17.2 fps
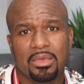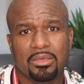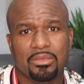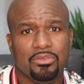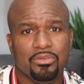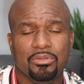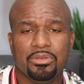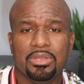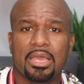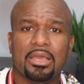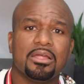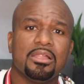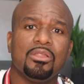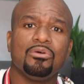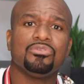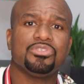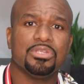You're not
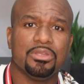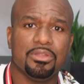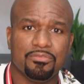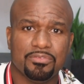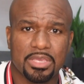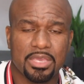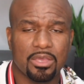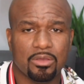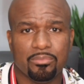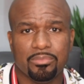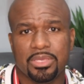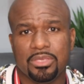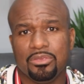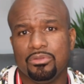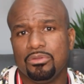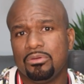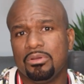close enough to help me.
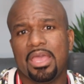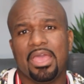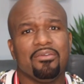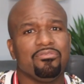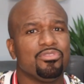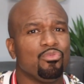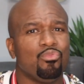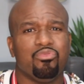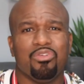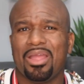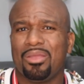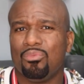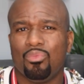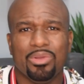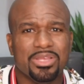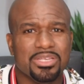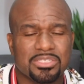You don't have the
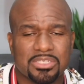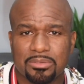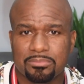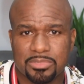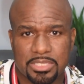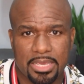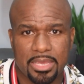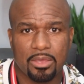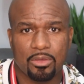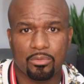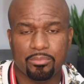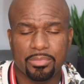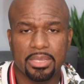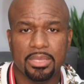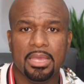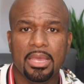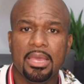right wisdom to help
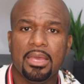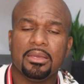me.